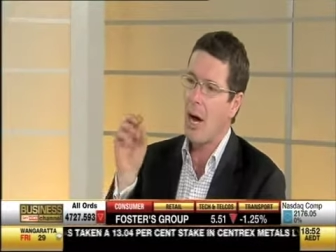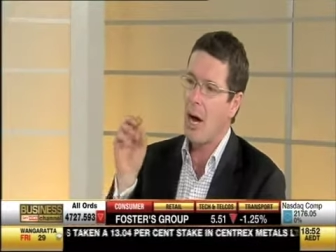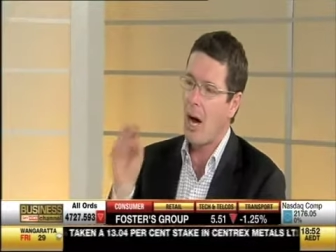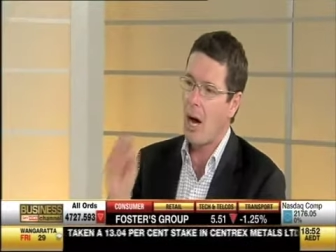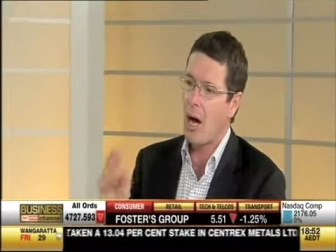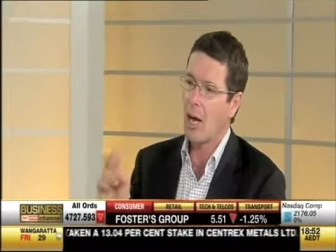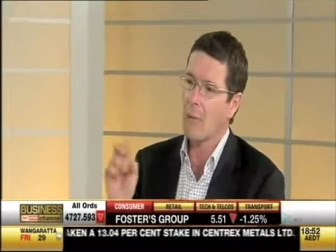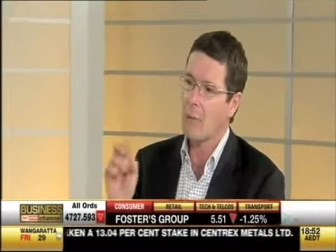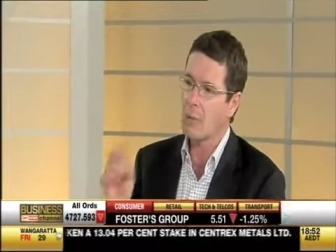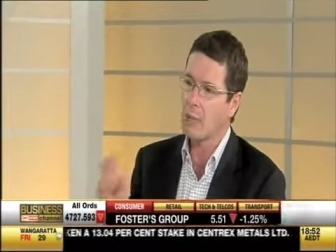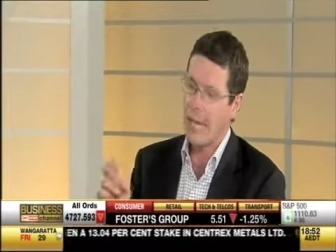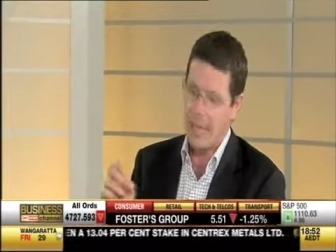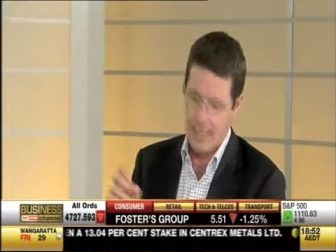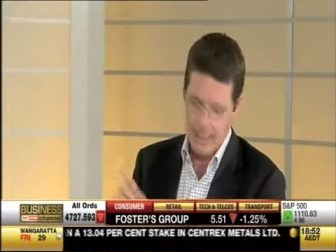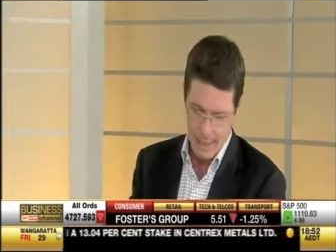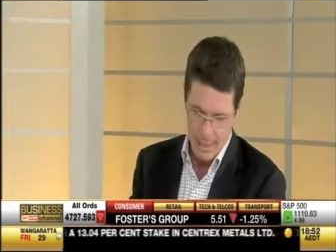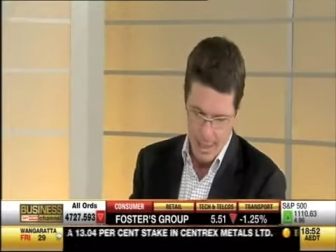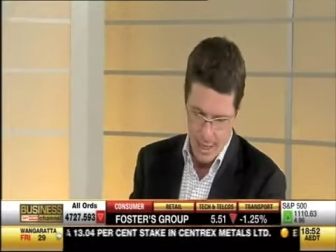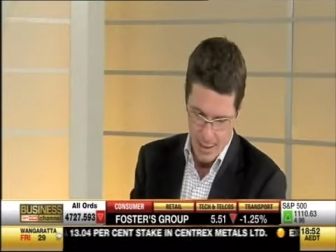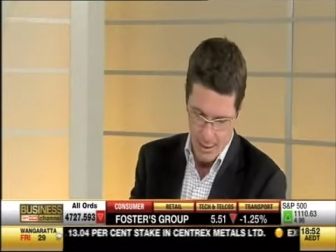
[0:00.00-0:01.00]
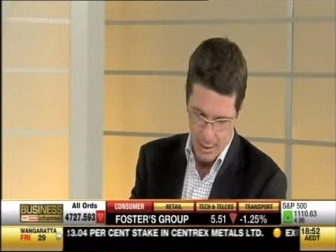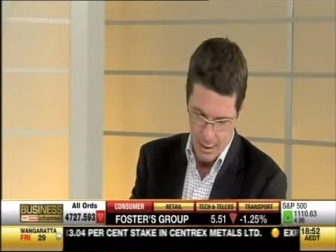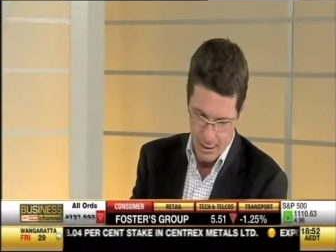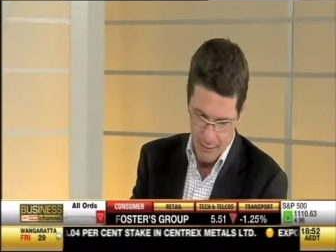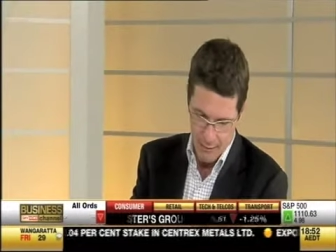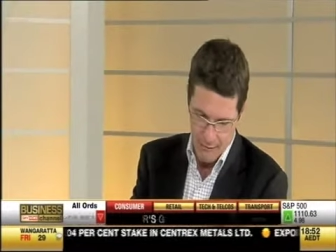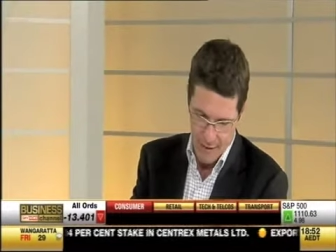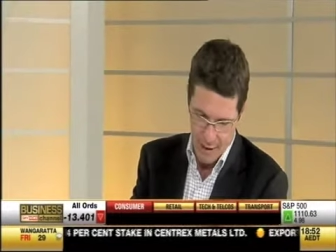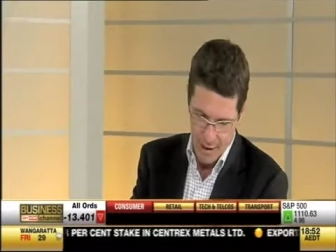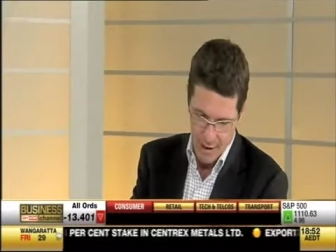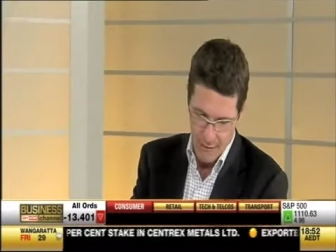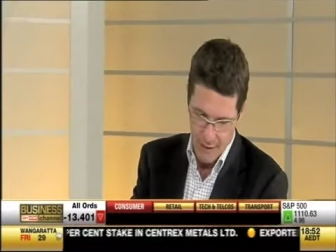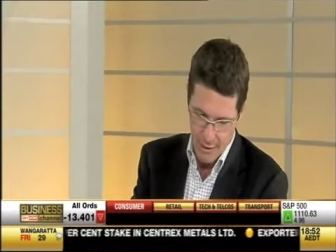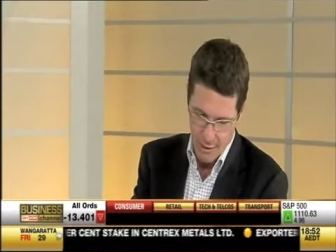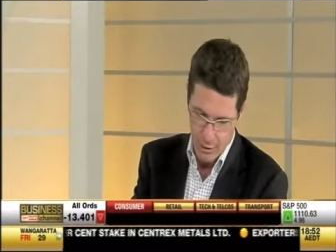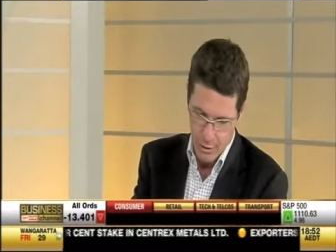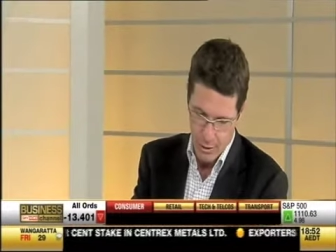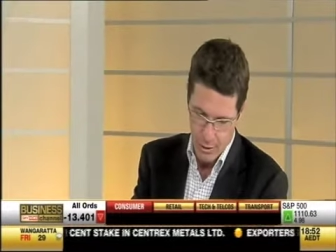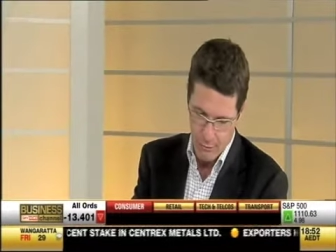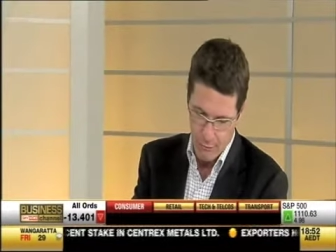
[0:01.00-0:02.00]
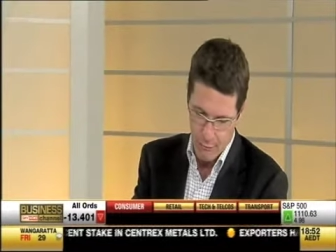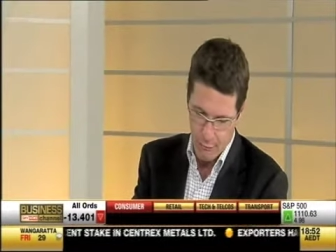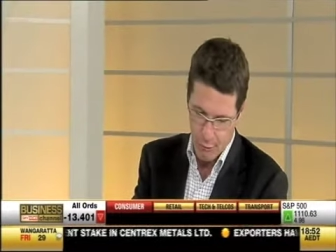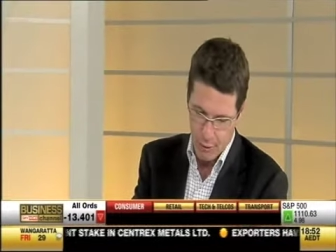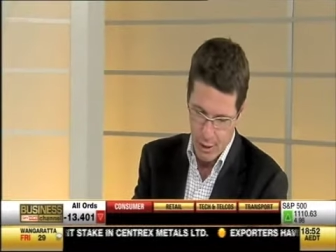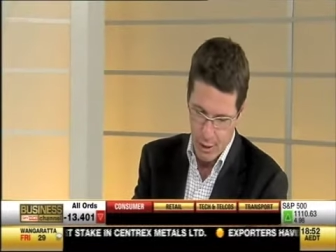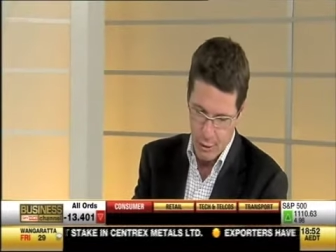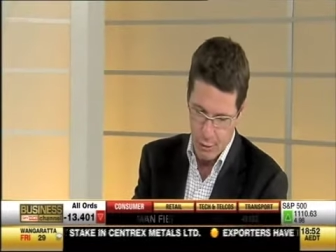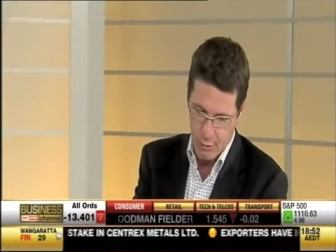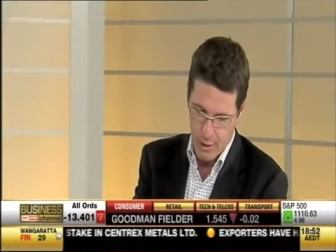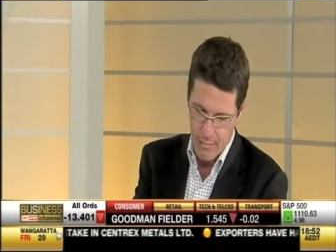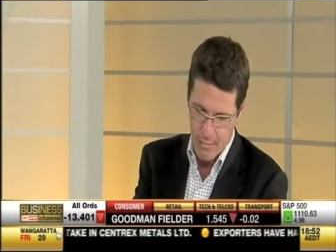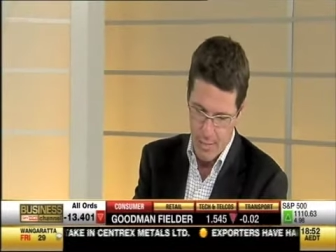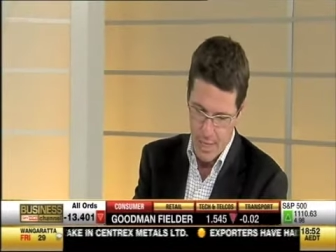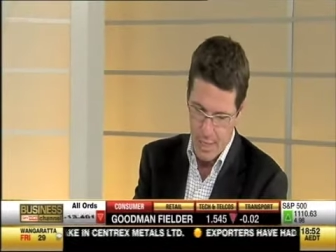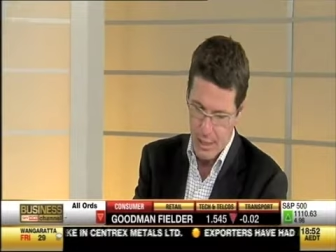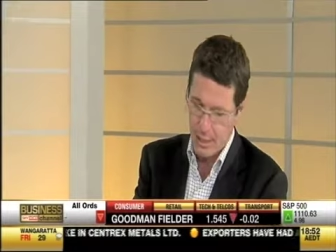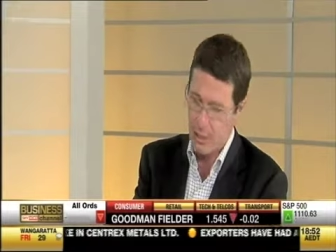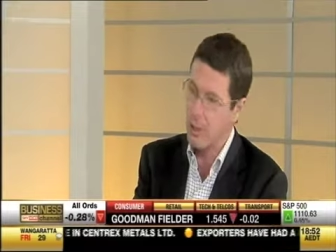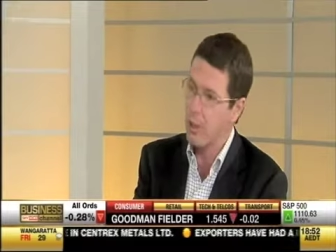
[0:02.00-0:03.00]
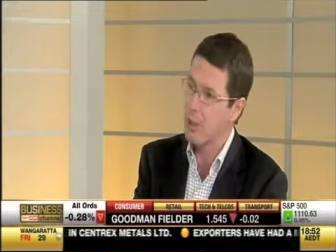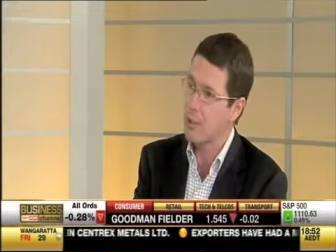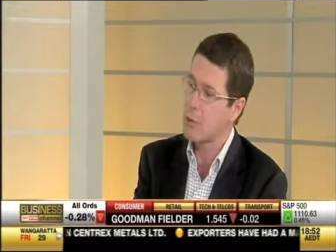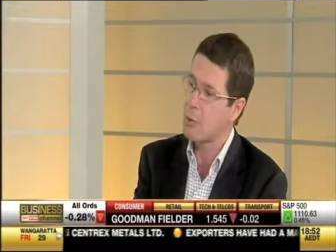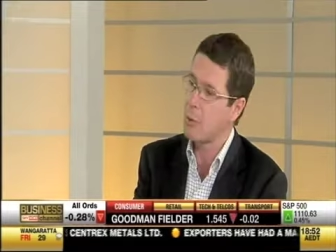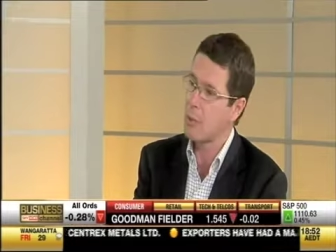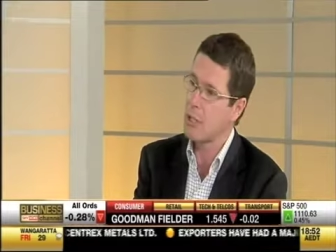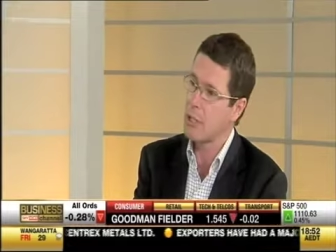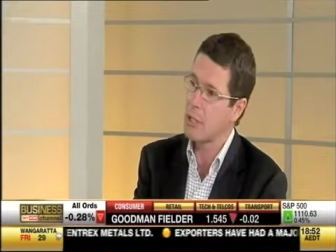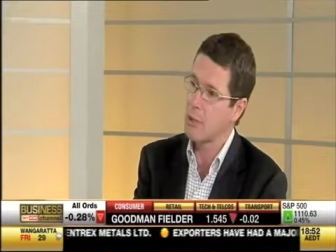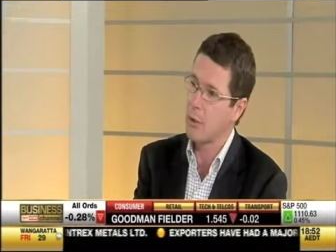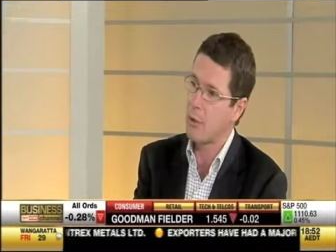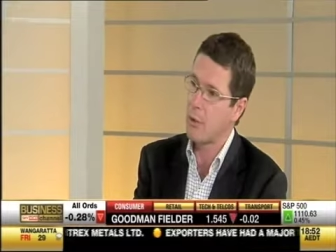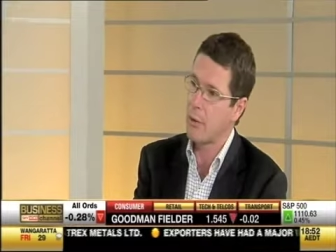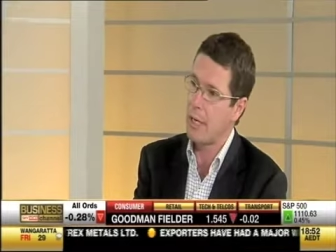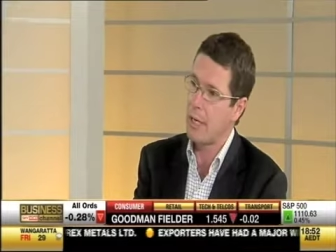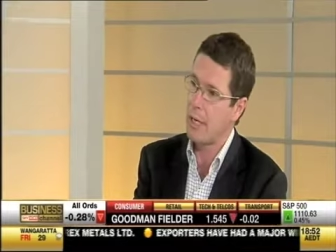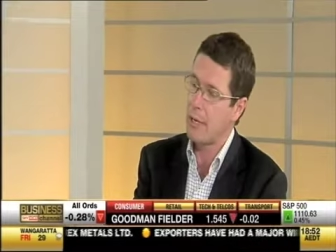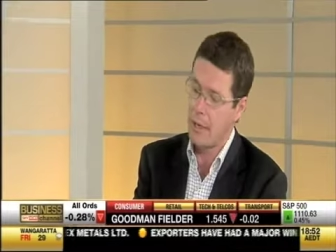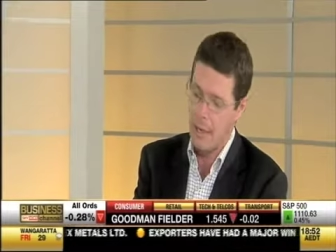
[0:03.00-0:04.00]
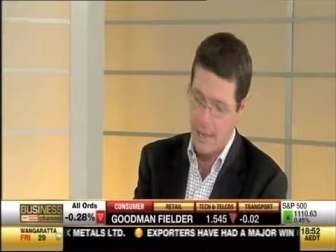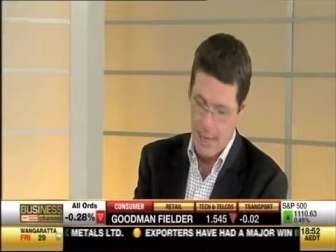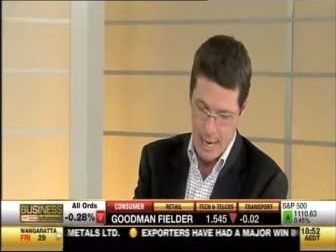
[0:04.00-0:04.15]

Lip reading: I would guess that the $543 million we saw in